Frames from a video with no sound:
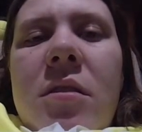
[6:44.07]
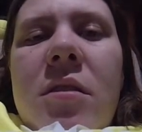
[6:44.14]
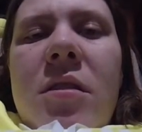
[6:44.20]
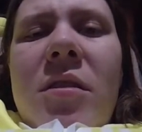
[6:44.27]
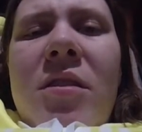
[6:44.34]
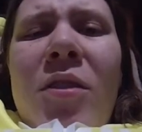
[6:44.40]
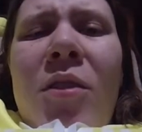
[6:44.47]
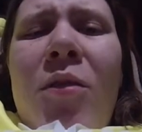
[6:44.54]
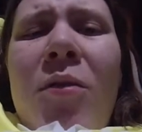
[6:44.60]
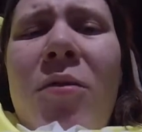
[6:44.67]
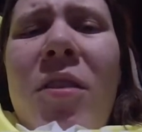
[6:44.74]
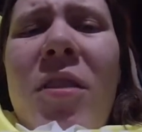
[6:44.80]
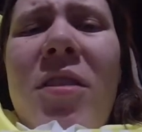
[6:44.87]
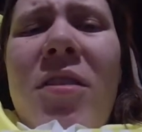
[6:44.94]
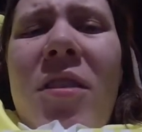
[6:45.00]
It's so
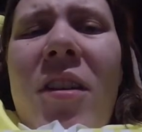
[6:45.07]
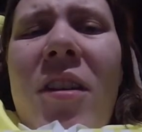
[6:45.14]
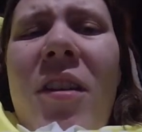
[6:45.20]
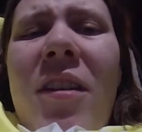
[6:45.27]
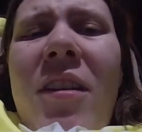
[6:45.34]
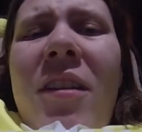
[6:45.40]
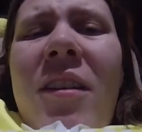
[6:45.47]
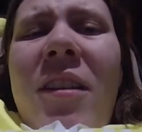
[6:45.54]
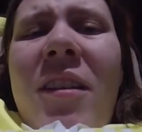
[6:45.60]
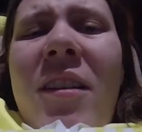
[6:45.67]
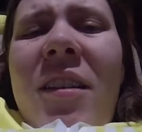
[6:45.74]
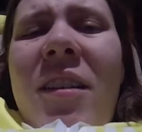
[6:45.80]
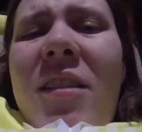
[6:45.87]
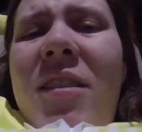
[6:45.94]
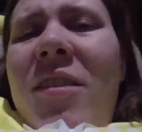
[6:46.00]
frustrating.
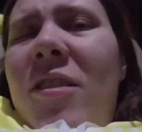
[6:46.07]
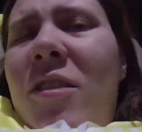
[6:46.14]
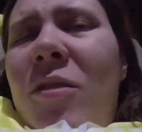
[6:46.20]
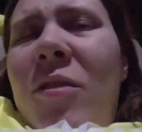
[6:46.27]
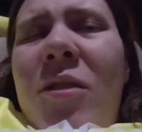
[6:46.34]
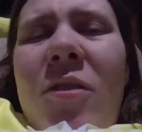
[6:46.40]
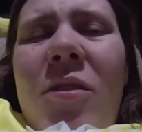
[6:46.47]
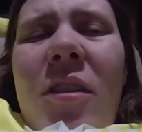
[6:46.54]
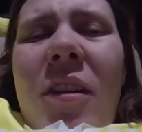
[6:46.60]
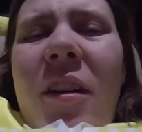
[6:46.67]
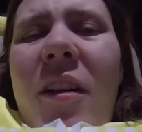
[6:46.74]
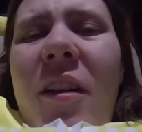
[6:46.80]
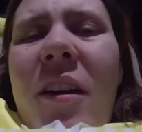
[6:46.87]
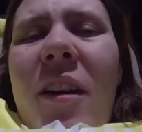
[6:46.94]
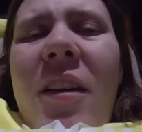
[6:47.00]
It's so
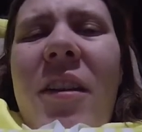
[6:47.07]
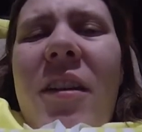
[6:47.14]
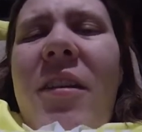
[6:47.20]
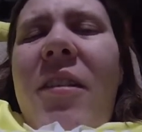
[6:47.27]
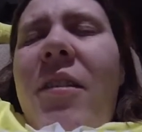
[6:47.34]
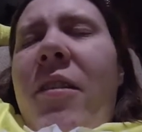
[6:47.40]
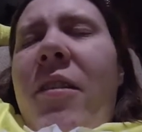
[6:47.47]
annoying. I hate it.